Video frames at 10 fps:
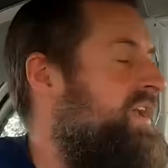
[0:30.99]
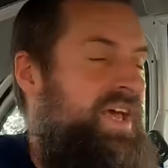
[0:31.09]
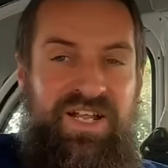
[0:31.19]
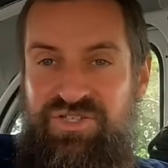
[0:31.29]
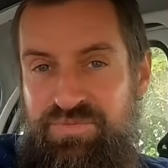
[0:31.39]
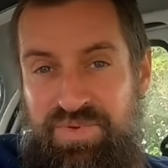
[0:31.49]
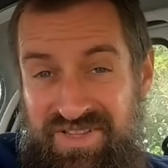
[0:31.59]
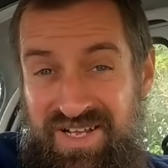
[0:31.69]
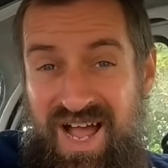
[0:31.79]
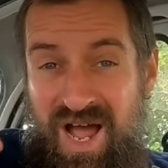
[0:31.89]
and I just
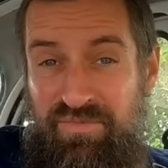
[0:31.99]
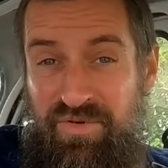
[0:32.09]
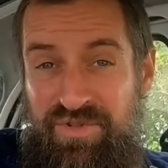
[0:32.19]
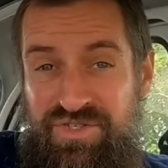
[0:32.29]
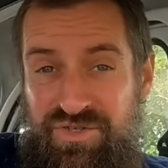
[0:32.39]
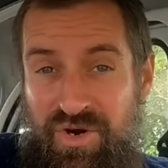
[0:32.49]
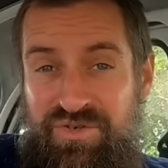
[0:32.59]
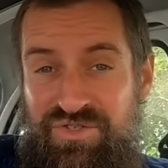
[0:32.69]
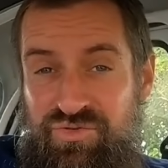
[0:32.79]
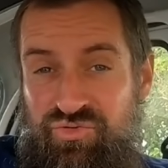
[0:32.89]
picked the car up from the
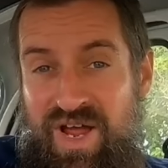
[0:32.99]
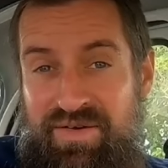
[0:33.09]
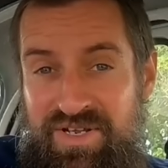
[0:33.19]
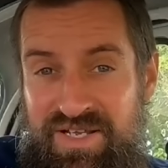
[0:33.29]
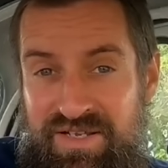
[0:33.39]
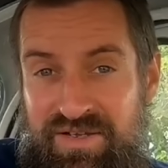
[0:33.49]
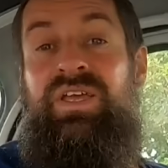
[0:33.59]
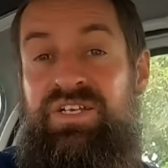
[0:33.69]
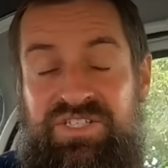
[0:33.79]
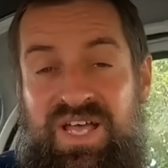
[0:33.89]
storage to drive it here.
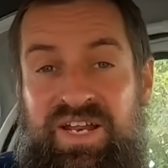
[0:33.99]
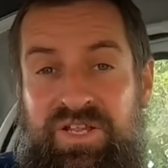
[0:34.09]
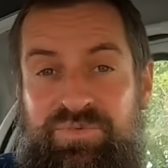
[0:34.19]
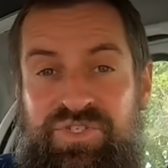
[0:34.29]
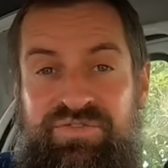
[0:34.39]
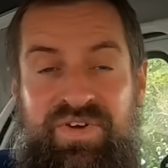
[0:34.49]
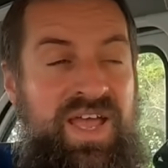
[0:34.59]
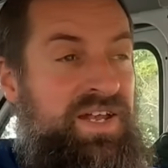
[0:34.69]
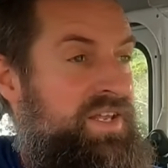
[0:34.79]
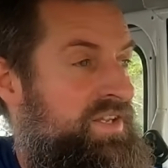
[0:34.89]
It started up just
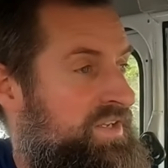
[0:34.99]
fine.